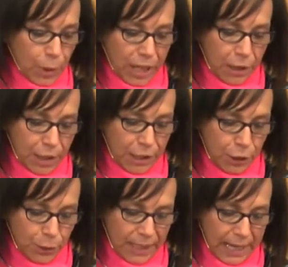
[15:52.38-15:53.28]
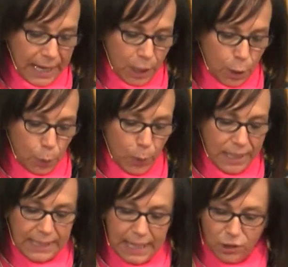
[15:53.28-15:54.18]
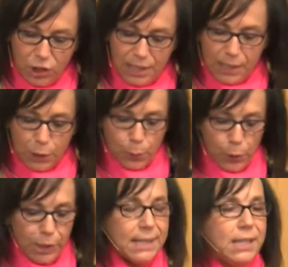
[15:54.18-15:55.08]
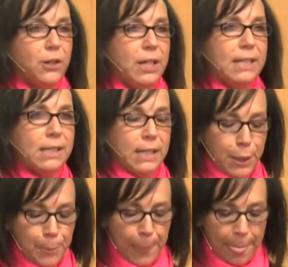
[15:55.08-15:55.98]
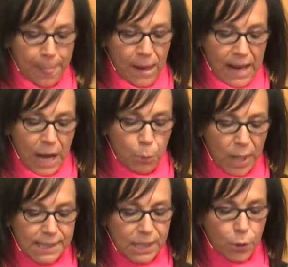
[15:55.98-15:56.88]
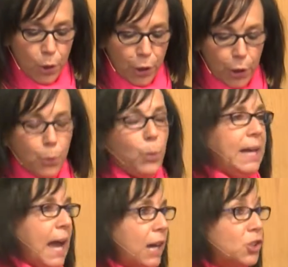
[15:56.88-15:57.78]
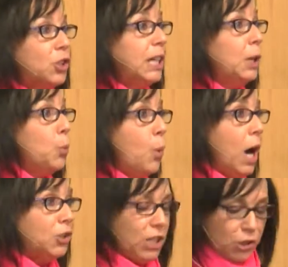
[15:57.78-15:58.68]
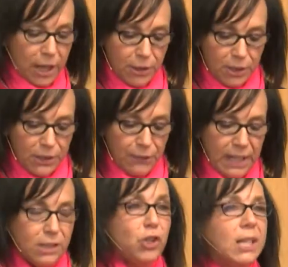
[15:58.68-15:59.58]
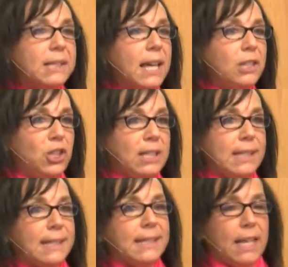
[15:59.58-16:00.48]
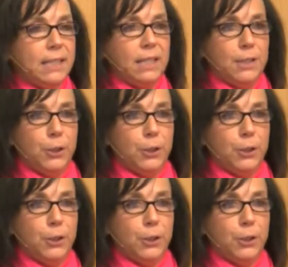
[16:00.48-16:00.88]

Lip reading: Well, here at Newday, we take Jesus' words seriously. And once a quarter, we actually wash each other's feet, just like Jesus said to